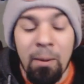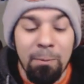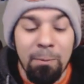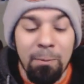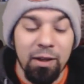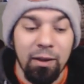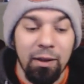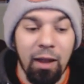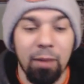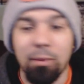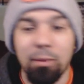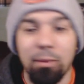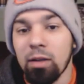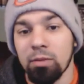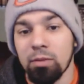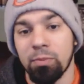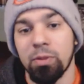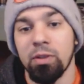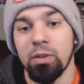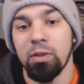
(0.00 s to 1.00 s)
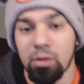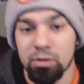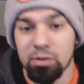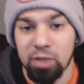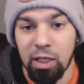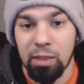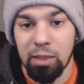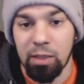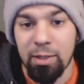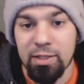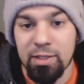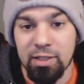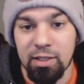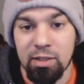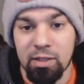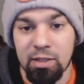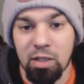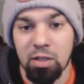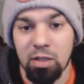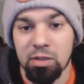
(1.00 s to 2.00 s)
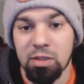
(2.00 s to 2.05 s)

But I'm not putting those animes in there